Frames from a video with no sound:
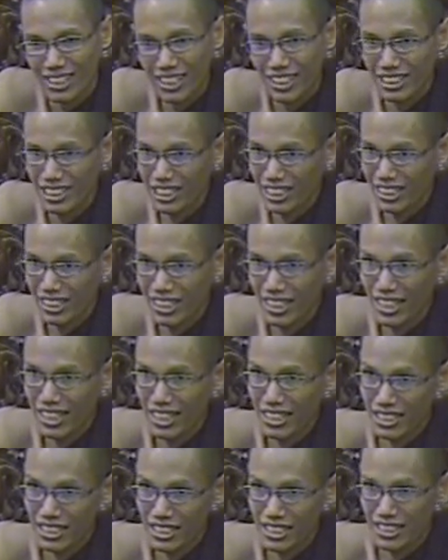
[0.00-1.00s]

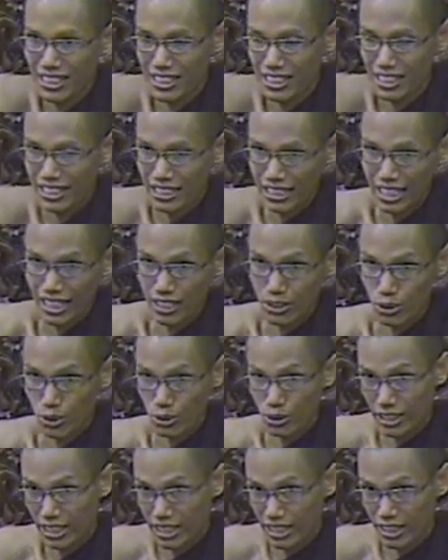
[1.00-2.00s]
sakkaya ditthi is uh,
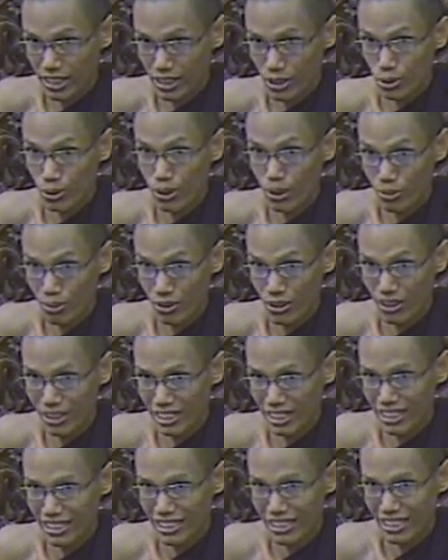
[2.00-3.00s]
you think you are
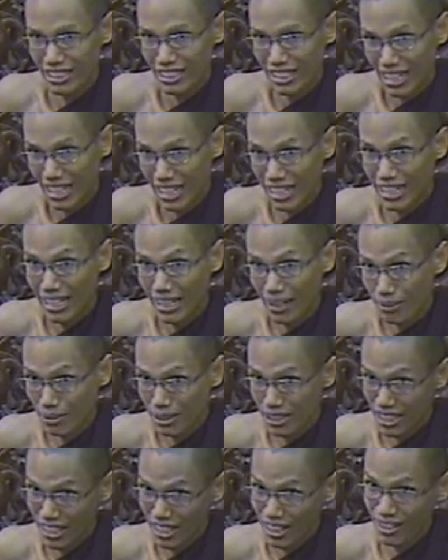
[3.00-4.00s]
body. I have
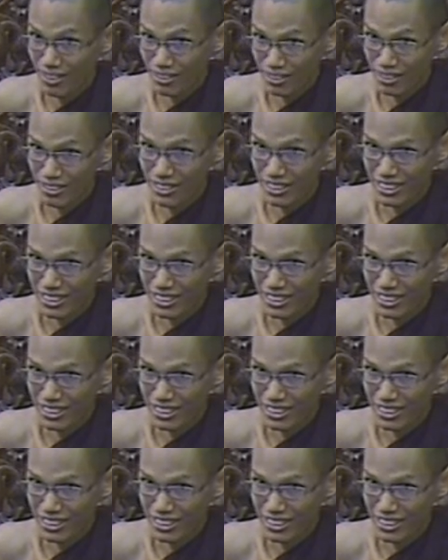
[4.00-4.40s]
a self.